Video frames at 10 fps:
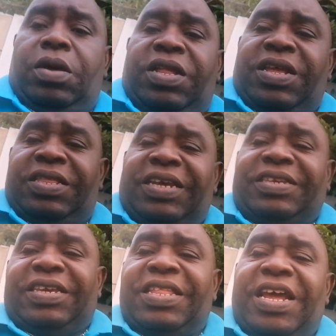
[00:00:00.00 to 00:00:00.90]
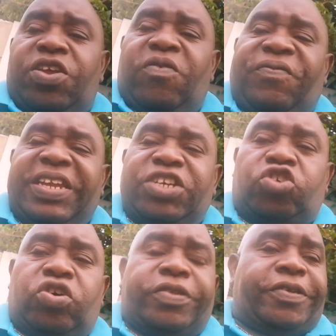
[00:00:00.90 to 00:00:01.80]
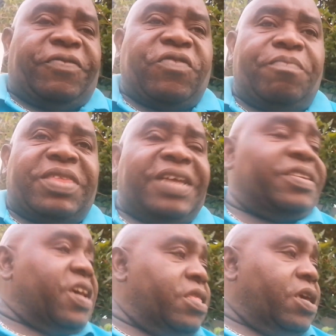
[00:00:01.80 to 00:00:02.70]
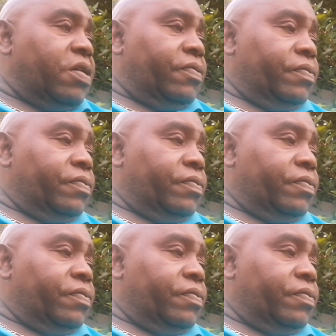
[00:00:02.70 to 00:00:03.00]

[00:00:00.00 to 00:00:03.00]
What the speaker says: Another scenario, very short, from Tanzania.